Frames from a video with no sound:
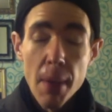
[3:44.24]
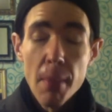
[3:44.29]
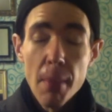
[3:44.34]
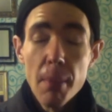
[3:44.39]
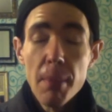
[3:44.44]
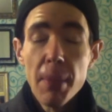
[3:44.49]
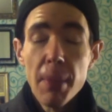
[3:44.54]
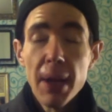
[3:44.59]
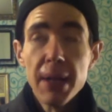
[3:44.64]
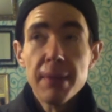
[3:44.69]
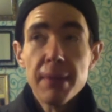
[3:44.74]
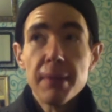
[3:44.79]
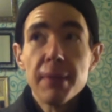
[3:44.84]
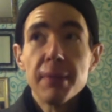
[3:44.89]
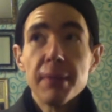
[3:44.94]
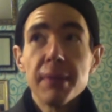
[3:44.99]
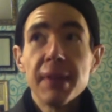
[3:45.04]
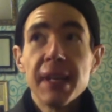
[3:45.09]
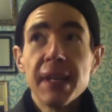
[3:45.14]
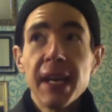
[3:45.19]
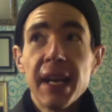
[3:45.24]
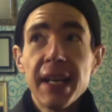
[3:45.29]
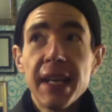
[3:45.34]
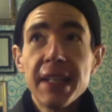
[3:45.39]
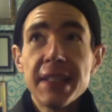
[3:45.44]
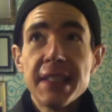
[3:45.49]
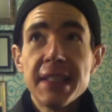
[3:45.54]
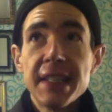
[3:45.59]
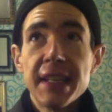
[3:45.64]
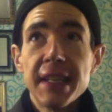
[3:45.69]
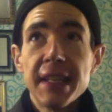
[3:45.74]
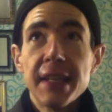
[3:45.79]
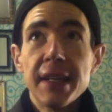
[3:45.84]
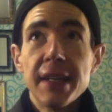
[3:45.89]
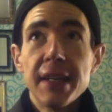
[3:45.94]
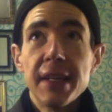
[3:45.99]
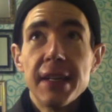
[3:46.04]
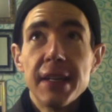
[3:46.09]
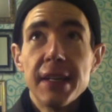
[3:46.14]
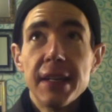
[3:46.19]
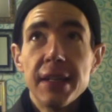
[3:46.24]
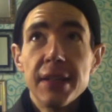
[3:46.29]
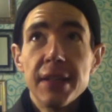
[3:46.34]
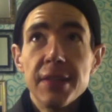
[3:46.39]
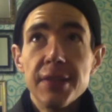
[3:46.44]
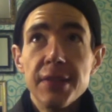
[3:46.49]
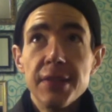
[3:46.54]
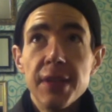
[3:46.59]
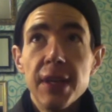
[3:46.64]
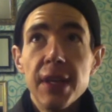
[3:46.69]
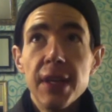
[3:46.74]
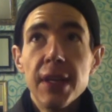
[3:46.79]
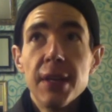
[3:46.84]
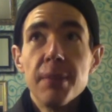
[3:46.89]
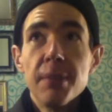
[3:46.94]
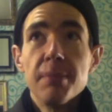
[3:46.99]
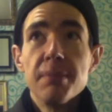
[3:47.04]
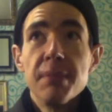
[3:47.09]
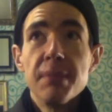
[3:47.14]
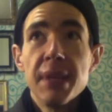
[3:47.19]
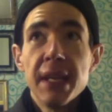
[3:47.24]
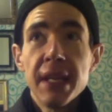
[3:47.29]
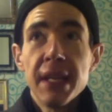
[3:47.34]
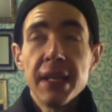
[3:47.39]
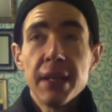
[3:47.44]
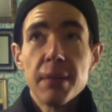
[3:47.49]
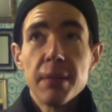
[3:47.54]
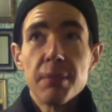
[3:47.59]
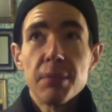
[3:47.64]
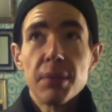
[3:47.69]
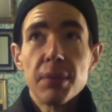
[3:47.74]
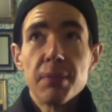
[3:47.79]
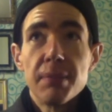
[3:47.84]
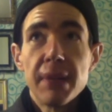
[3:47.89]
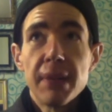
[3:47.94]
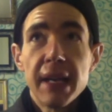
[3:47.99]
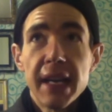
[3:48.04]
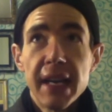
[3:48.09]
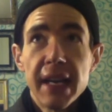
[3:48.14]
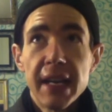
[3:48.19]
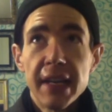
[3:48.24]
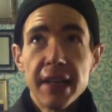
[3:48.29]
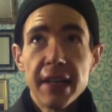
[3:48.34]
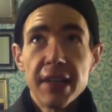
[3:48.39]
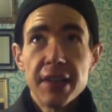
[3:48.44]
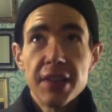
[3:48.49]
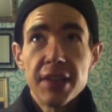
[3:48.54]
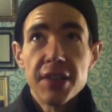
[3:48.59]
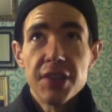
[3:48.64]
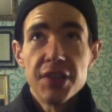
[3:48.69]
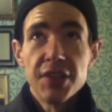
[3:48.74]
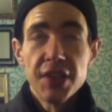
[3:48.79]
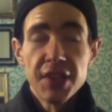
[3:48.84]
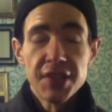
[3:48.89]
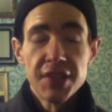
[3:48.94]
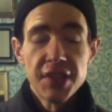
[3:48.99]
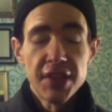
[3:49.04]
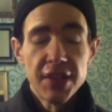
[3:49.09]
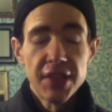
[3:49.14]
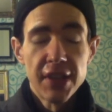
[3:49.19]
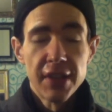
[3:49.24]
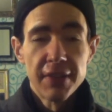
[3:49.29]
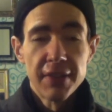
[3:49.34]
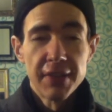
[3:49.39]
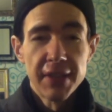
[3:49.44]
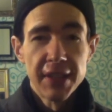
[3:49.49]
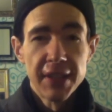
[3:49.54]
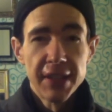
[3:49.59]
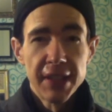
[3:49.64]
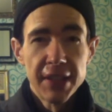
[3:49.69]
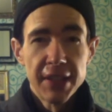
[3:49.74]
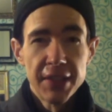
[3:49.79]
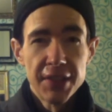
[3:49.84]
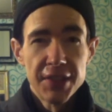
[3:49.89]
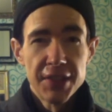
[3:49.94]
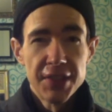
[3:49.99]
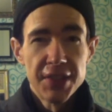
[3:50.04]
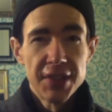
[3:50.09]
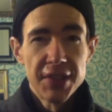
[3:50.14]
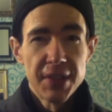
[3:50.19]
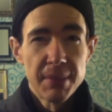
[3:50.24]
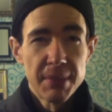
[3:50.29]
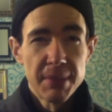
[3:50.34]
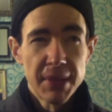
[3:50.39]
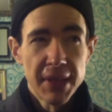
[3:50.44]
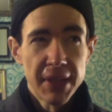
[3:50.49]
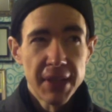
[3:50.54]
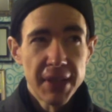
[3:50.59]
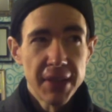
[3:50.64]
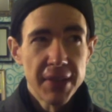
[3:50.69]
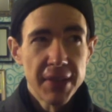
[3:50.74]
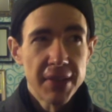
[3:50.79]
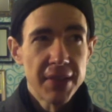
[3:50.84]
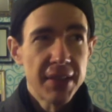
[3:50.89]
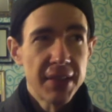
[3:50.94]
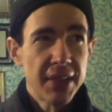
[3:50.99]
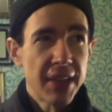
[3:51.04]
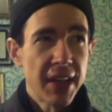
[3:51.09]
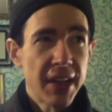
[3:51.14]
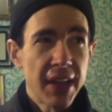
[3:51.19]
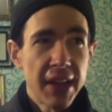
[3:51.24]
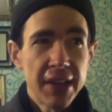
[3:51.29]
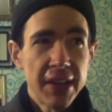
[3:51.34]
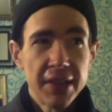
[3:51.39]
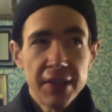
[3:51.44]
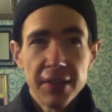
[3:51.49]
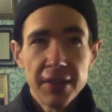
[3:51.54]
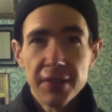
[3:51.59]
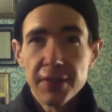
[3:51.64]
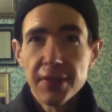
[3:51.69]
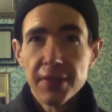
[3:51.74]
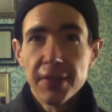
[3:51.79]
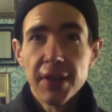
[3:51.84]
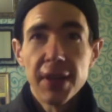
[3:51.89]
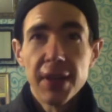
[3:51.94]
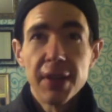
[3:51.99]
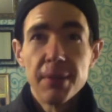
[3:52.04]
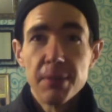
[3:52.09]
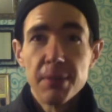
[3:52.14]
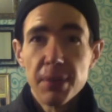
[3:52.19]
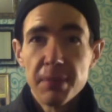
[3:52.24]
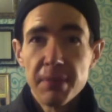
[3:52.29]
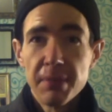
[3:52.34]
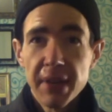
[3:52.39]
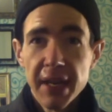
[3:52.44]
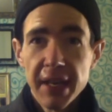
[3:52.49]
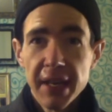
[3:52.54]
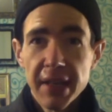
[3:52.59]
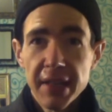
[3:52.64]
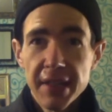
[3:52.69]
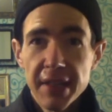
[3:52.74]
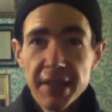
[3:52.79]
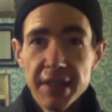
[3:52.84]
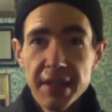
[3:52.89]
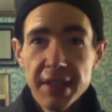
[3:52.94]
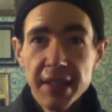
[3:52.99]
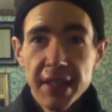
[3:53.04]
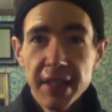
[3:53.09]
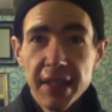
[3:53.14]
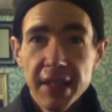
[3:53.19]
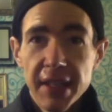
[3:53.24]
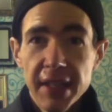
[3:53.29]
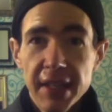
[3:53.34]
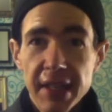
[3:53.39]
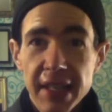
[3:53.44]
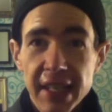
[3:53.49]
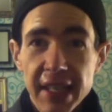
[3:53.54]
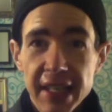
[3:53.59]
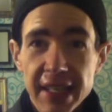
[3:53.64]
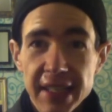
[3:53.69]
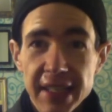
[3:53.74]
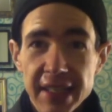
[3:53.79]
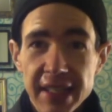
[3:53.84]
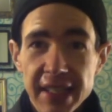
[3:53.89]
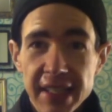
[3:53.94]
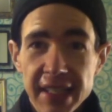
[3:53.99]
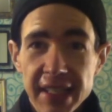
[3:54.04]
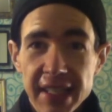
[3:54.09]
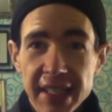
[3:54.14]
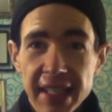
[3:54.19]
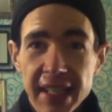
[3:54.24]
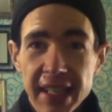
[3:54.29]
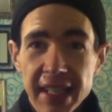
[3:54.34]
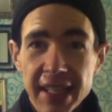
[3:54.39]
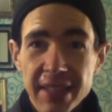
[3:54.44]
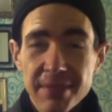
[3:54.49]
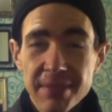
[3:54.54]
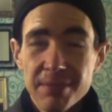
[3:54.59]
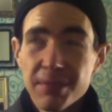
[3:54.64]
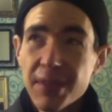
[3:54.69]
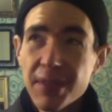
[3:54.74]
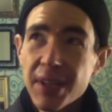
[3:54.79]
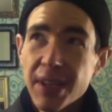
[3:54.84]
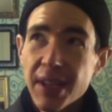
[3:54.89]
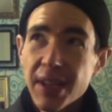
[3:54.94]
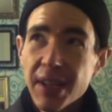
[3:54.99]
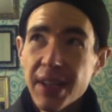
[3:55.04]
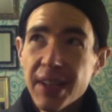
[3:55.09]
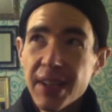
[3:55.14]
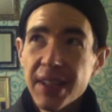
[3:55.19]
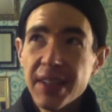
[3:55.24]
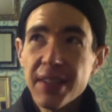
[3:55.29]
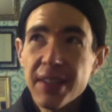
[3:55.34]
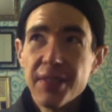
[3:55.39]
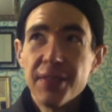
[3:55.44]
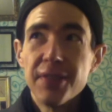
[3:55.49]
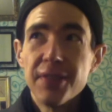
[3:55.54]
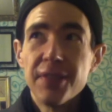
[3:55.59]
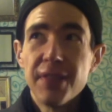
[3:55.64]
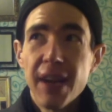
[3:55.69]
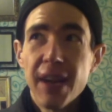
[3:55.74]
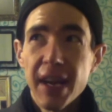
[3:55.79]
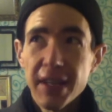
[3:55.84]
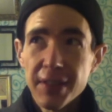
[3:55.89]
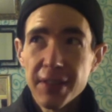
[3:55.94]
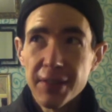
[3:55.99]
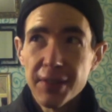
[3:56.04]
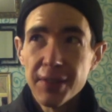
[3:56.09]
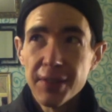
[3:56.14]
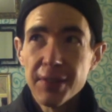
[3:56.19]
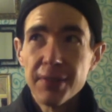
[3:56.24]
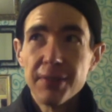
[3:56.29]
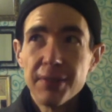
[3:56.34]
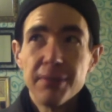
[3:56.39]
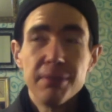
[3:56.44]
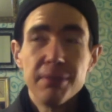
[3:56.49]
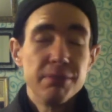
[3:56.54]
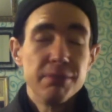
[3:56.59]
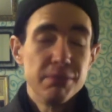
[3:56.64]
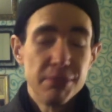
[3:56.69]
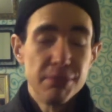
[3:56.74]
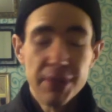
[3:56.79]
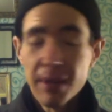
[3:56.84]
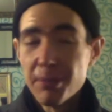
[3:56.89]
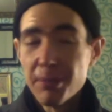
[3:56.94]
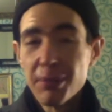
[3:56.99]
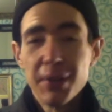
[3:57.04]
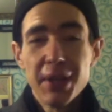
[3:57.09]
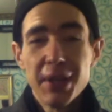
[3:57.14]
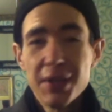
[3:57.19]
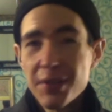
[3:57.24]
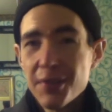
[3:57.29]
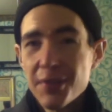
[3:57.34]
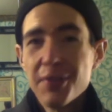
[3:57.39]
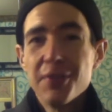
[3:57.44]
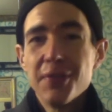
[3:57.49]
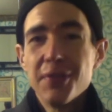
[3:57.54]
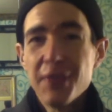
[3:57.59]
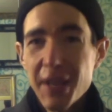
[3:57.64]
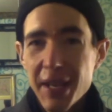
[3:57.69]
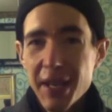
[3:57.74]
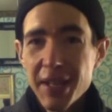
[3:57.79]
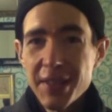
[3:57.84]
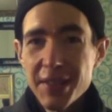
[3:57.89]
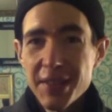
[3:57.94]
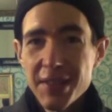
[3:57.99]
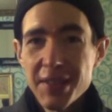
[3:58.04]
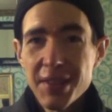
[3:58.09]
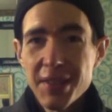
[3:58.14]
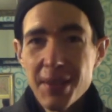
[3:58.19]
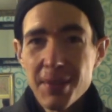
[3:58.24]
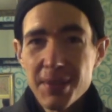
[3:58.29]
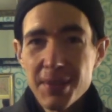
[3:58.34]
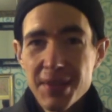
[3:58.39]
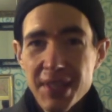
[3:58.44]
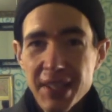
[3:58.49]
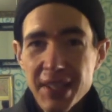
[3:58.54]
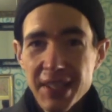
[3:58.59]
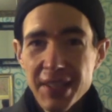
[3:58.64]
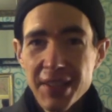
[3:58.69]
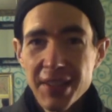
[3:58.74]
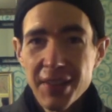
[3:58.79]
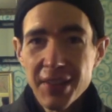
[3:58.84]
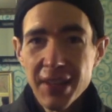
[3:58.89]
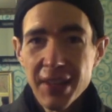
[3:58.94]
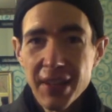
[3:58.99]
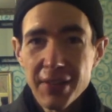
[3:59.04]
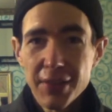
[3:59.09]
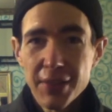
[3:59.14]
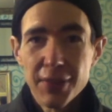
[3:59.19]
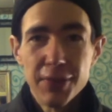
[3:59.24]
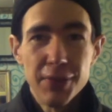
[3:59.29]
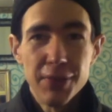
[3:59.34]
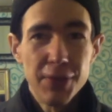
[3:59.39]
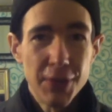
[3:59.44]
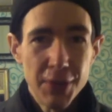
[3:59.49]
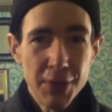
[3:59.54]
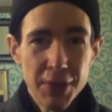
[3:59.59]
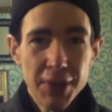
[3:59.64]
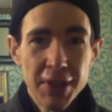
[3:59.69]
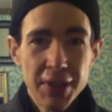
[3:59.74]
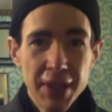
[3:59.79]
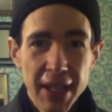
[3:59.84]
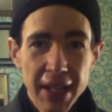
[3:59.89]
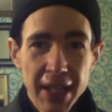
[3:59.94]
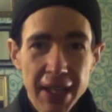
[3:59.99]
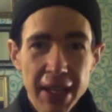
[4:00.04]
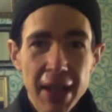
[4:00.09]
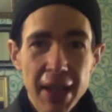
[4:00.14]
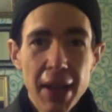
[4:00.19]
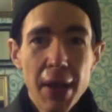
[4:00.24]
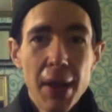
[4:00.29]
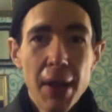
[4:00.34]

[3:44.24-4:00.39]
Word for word: But the idea of being prepared just enough, and then there's something kind of unprepared uh, in the uh, uh, in the final preparation phase. It's almost like you don't have the full thing